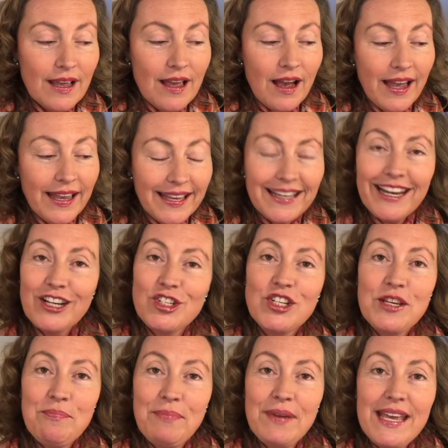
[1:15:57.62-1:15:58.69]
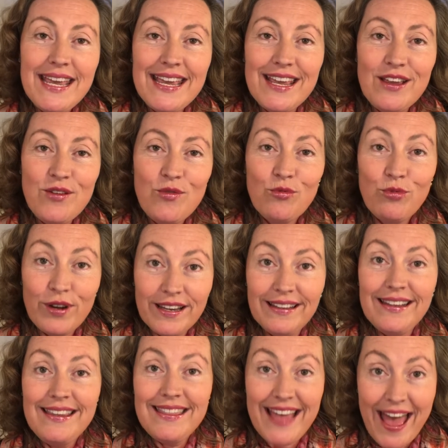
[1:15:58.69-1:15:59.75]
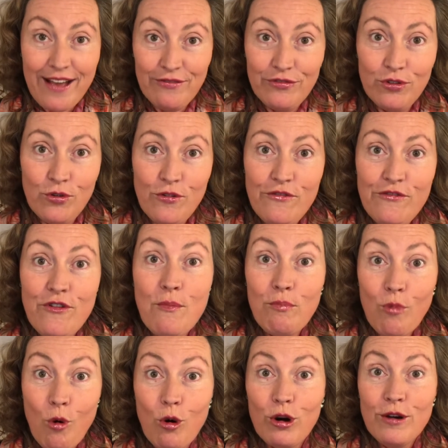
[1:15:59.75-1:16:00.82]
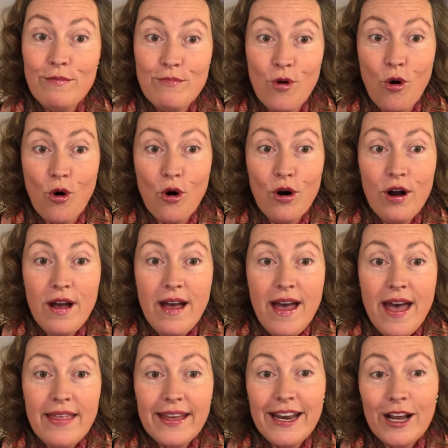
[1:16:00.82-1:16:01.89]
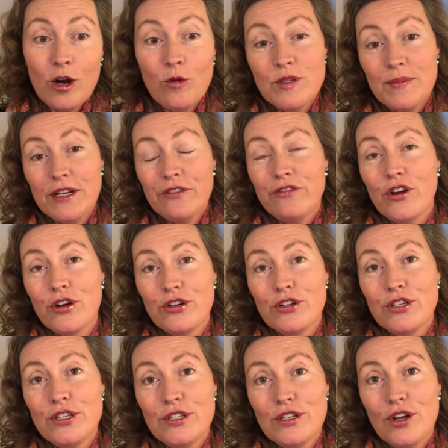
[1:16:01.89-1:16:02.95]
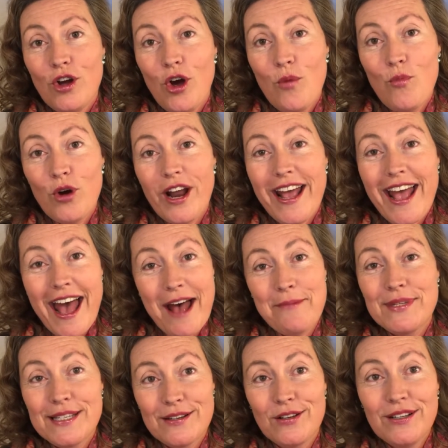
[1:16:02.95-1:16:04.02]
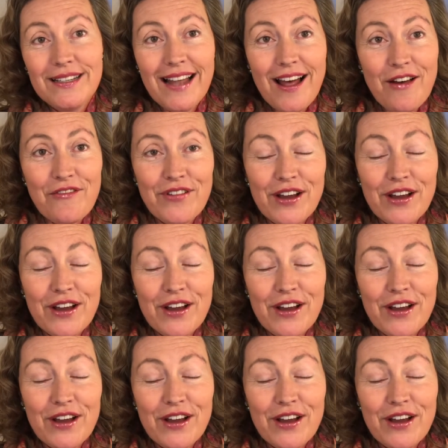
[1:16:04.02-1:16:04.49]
I can actually be really thankful for more and more that helps me to focus on what I absolutely love